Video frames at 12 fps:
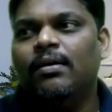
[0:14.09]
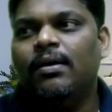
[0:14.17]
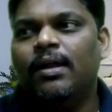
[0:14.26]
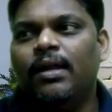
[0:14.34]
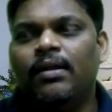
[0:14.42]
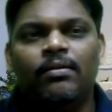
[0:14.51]

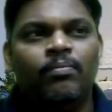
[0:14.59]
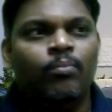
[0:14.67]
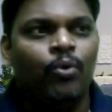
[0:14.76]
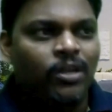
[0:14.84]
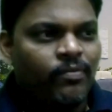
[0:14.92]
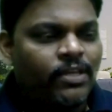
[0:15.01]
right
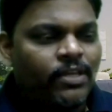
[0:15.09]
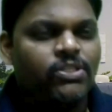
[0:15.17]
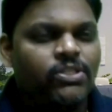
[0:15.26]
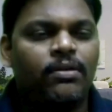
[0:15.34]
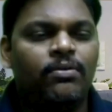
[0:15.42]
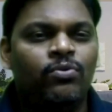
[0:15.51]

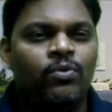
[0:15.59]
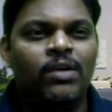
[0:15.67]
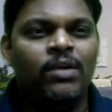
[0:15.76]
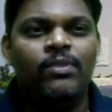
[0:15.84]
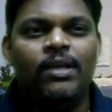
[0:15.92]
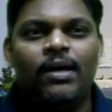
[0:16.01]
motivation, to
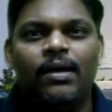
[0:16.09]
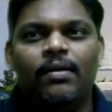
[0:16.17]
give the